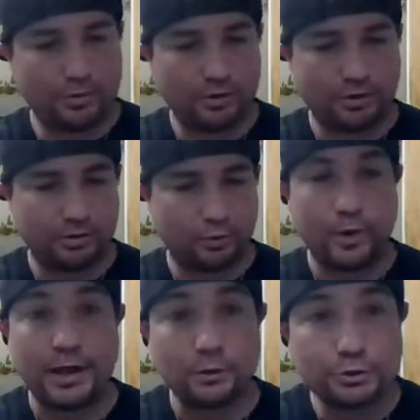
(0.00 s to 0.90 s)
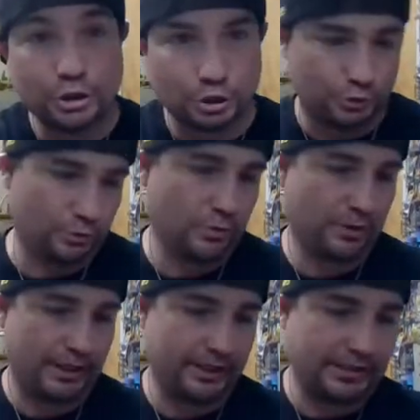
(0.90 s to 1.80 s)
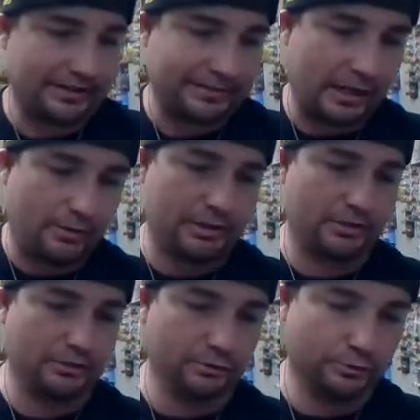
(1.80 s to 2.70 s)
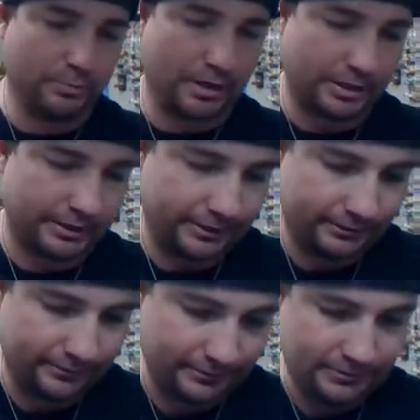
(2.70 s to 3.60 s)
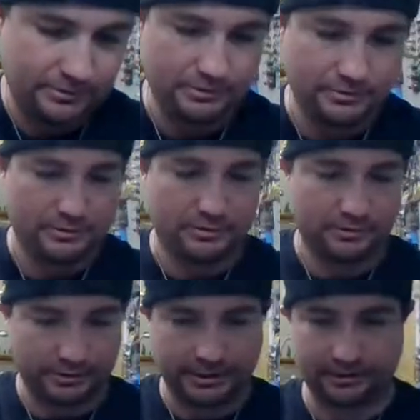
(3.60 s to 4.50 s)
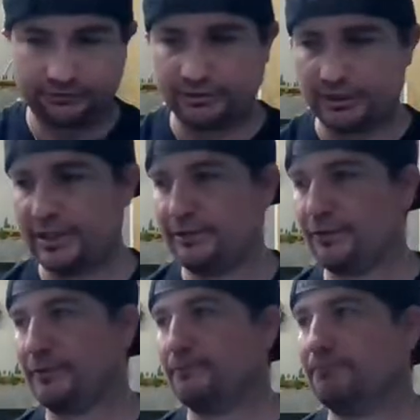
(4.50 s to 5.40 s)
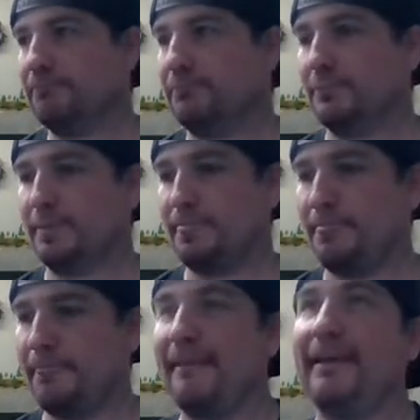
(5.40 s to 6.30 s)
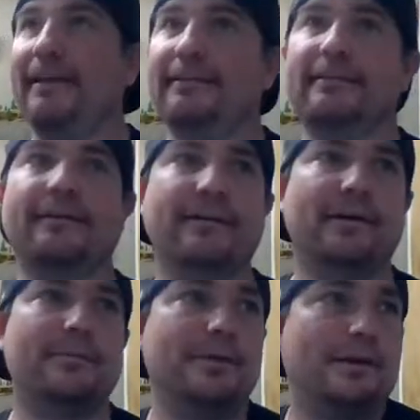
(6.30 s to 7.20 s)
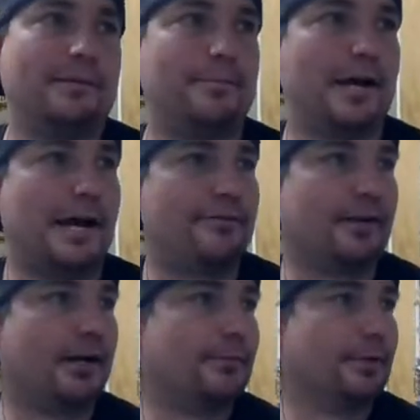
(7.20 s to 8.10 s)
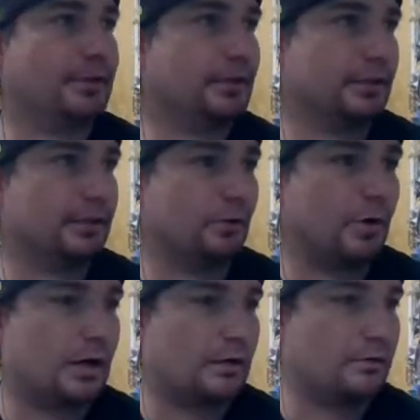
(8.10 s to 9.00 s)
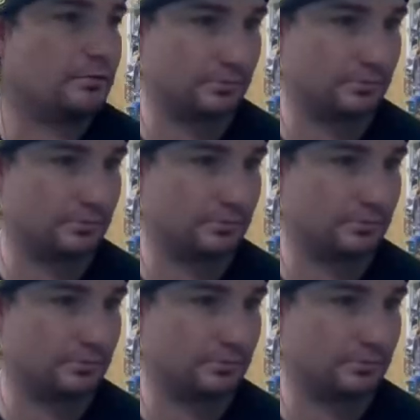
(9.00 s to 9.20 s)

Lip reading: weld glue. Okay, that's how I glue my kits together, and I haven't got me none in a while.